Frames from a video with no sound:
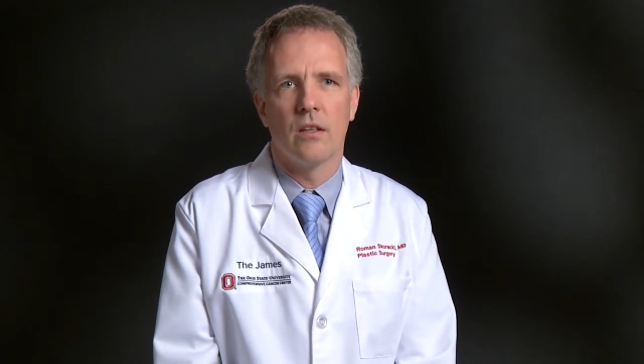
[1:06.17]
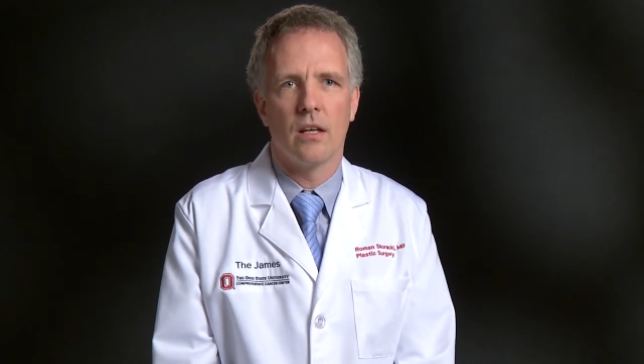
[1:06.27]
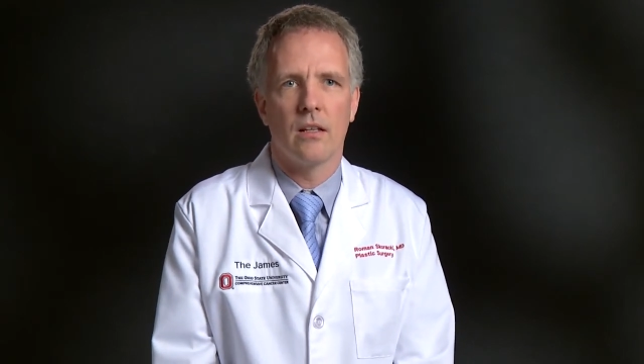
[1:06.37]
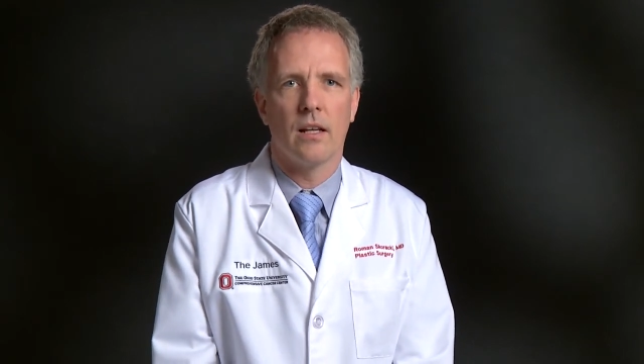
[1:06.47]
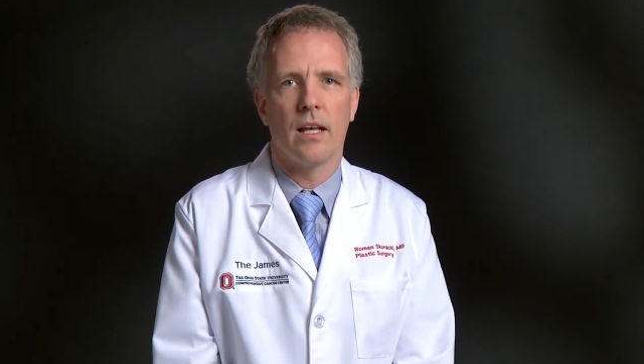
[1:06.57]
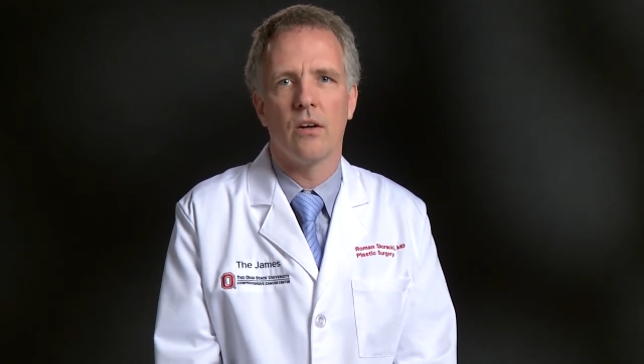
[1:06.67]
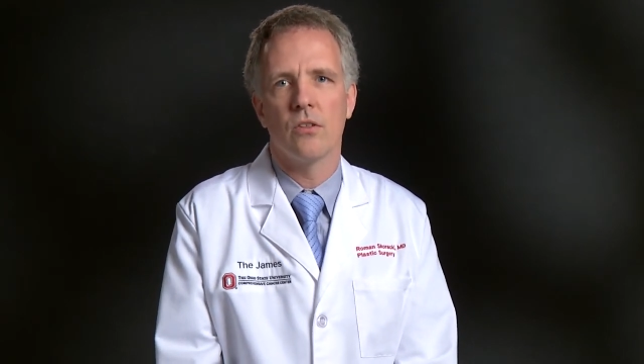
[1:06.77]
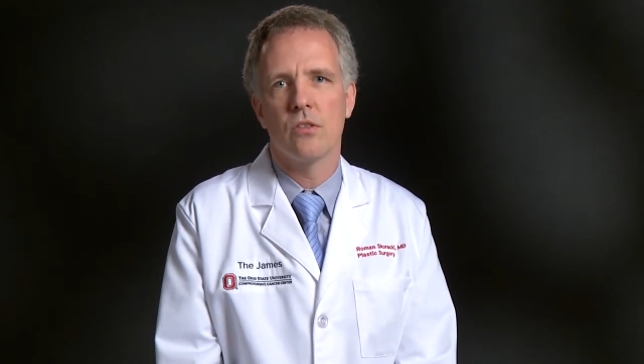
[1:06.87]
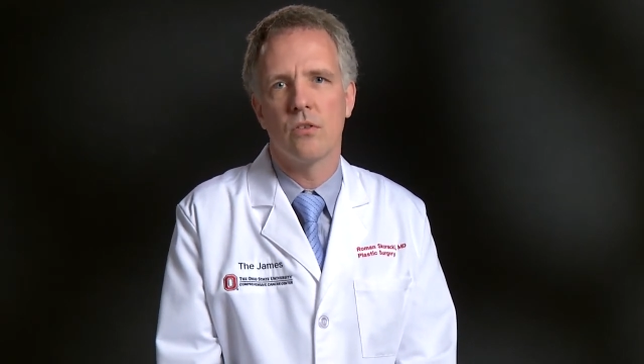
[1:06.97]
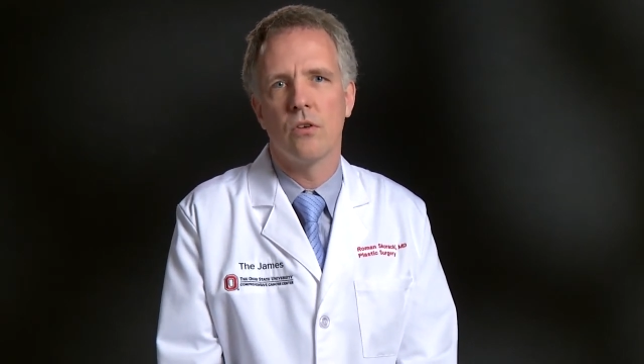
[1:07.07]
that
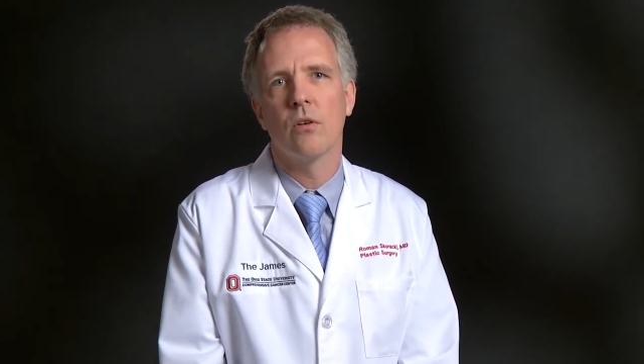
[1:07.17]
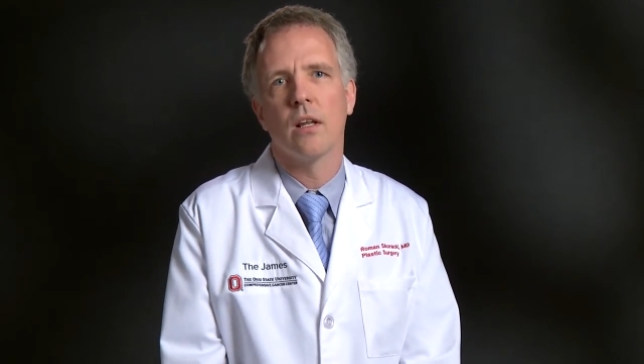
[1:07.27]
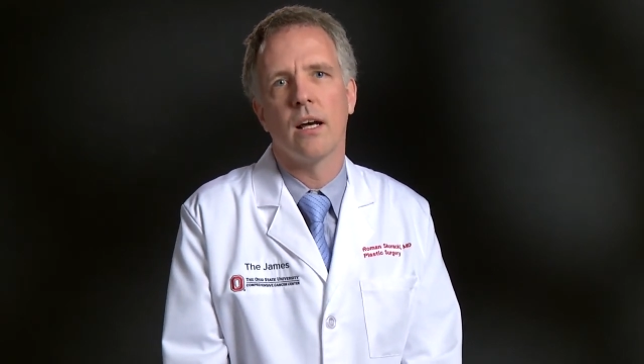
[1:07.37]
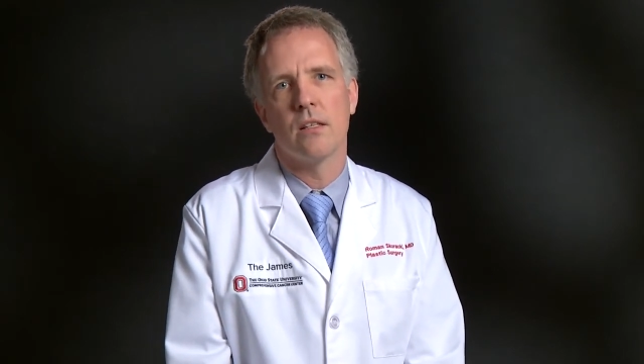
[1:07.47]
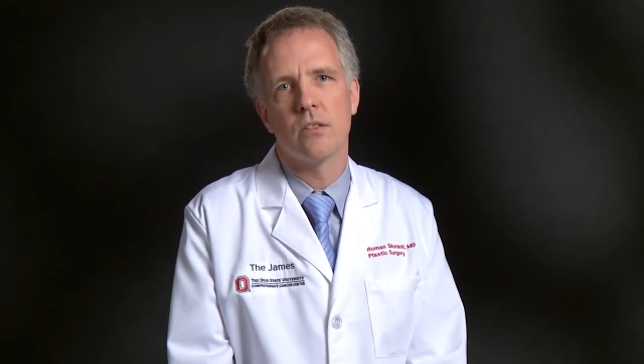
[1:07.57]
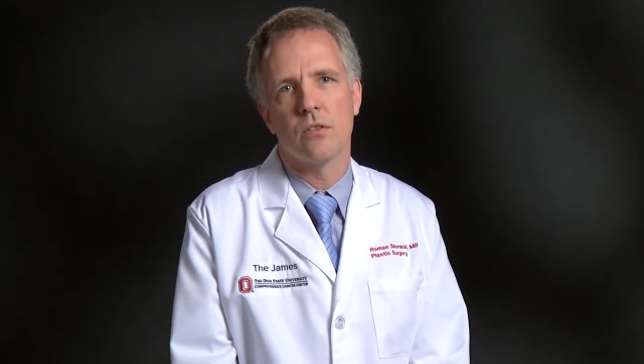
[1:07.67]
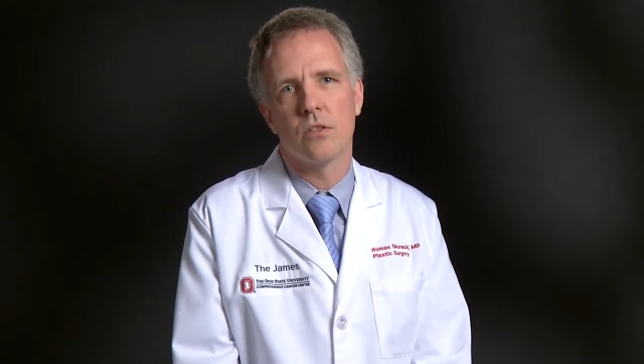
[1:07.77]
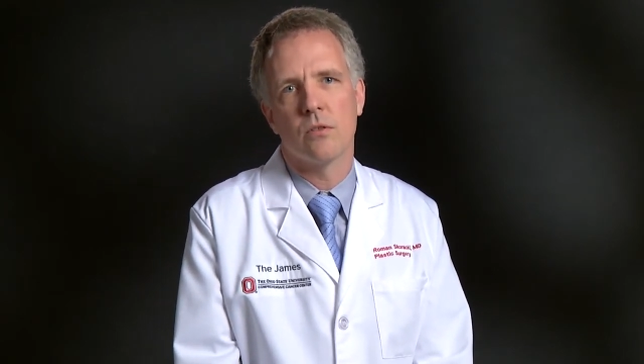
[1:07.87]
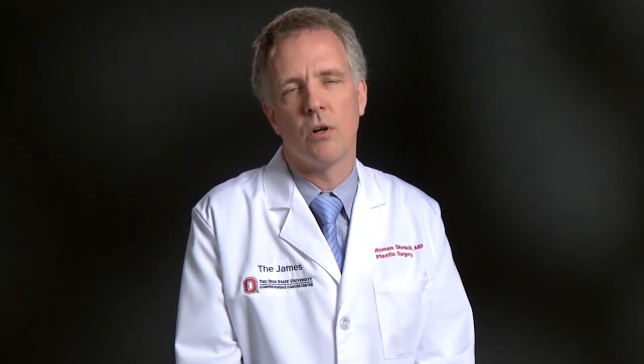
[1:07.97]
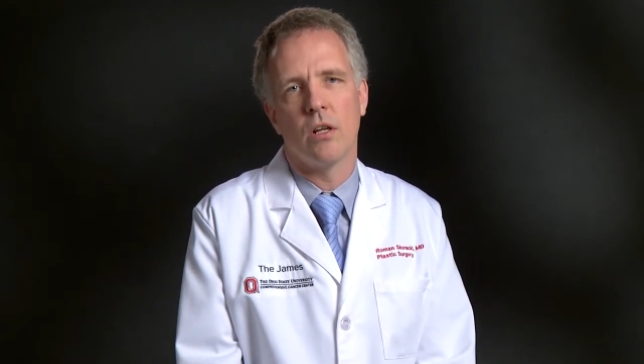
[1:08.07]
allows to utilize
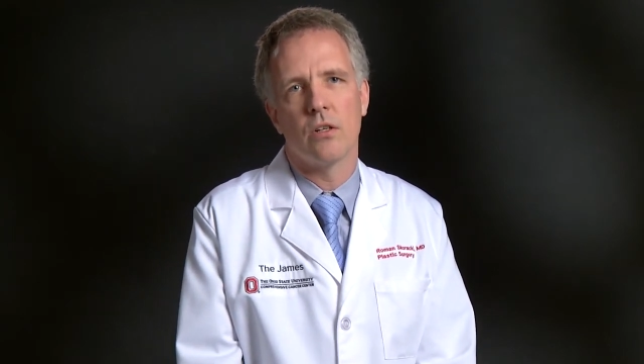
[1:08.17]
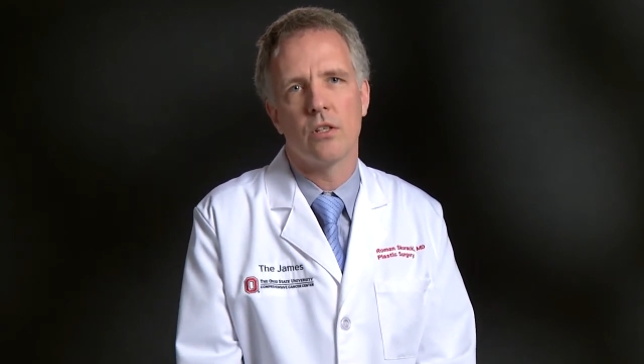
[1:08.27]
those smaller